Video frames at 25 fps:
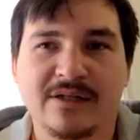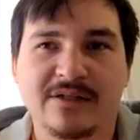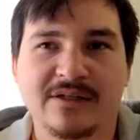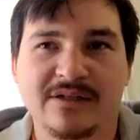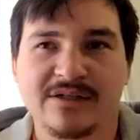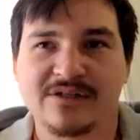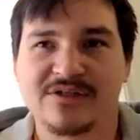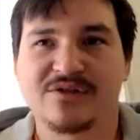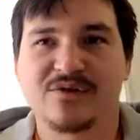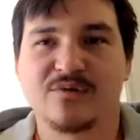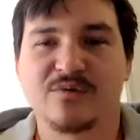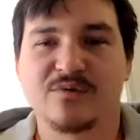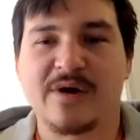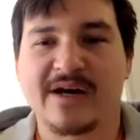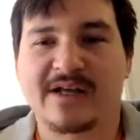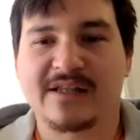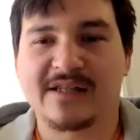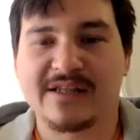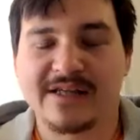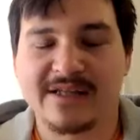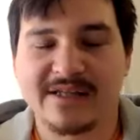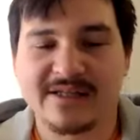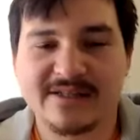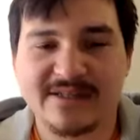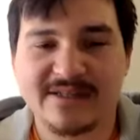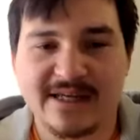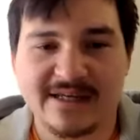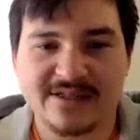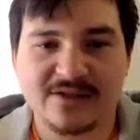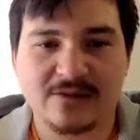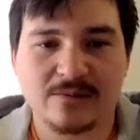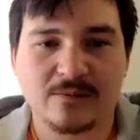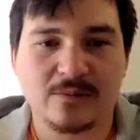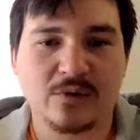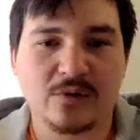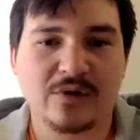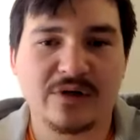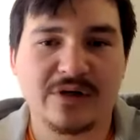is directly
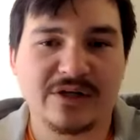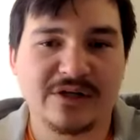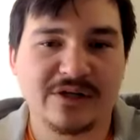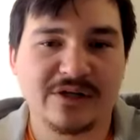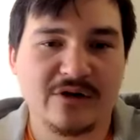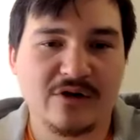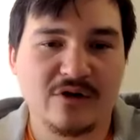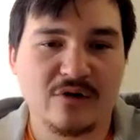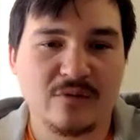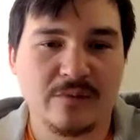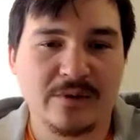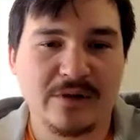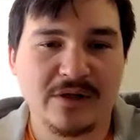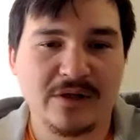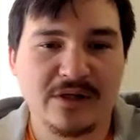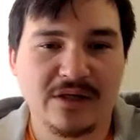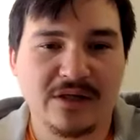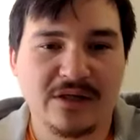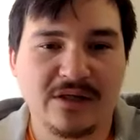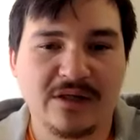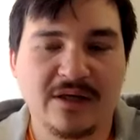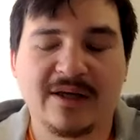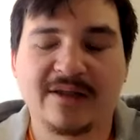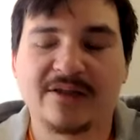accessible in the OBE.